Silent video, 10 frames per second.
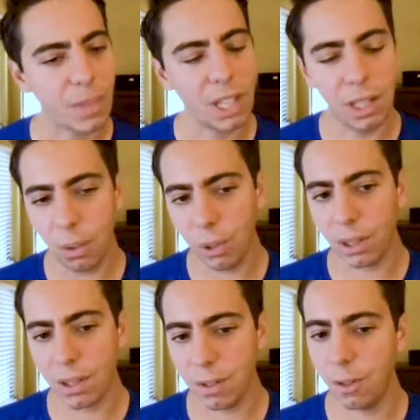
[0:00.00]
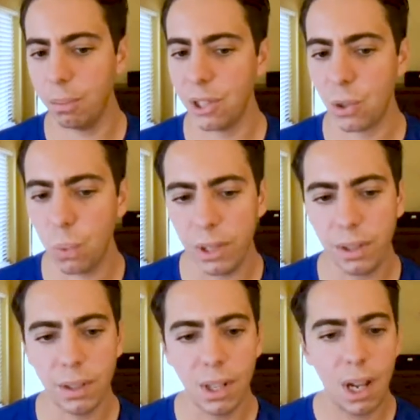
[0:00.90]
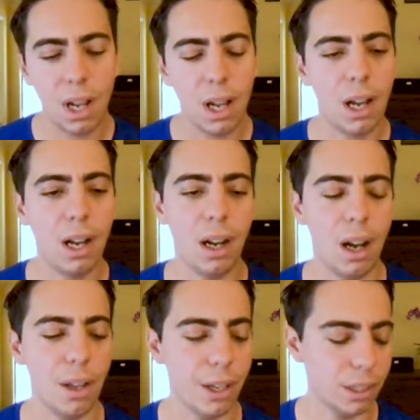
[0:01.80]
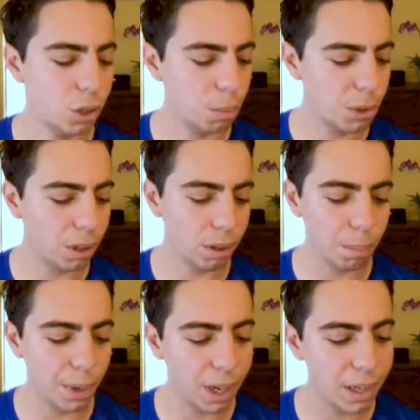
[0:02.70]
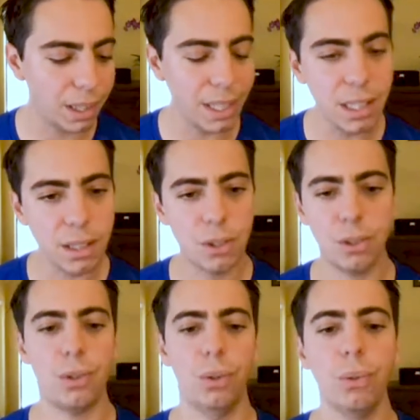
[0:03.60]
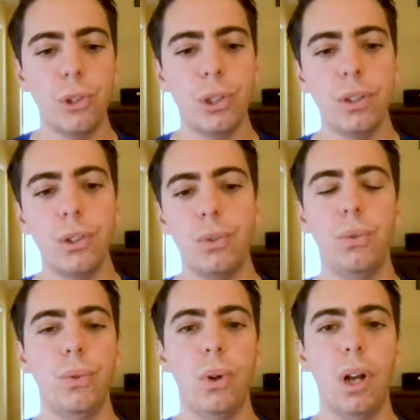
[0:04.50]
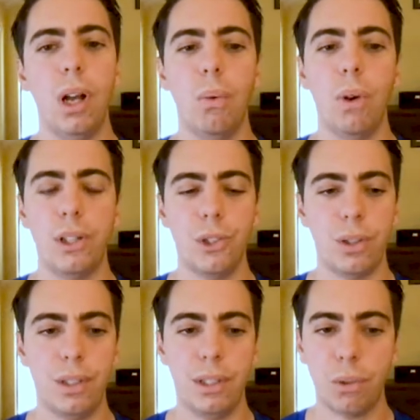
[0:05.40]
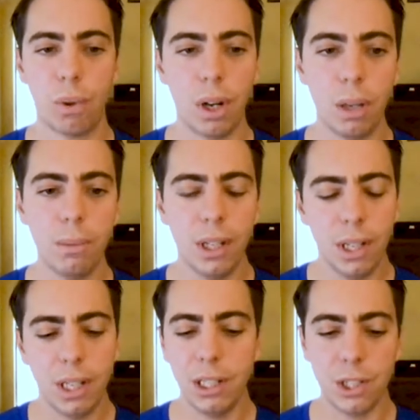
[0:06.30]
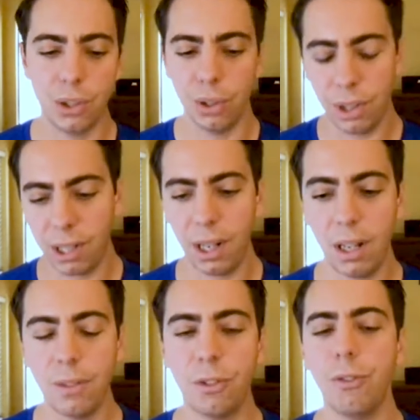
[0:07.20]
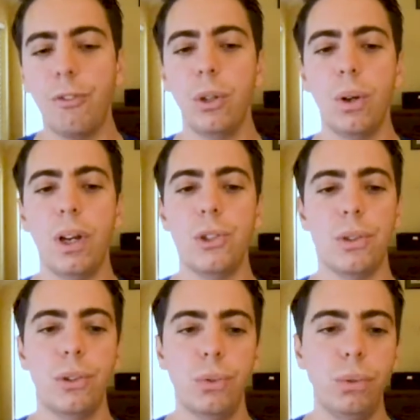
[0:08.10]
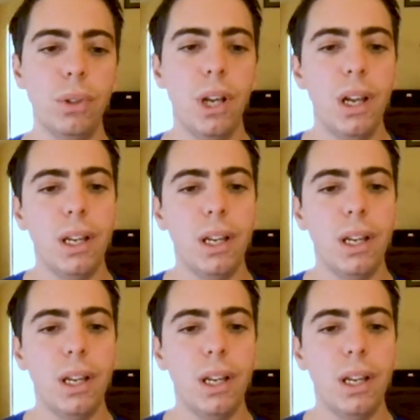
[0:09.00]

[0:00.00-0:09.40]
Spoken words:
Here we can see from this tweet that kubectl apply is the solution to what I just described. It's the declarative configuration tool.